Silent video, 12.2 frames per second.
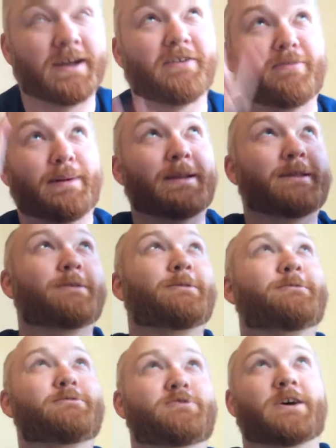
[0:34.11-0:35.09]

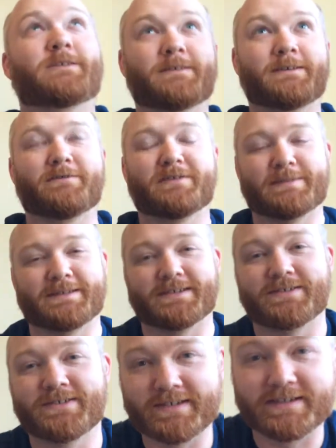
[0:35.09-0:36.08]
everybody's jostling for
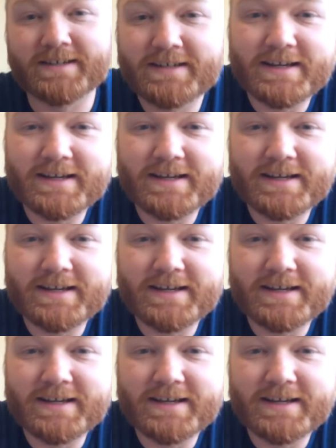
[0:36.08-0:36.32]
position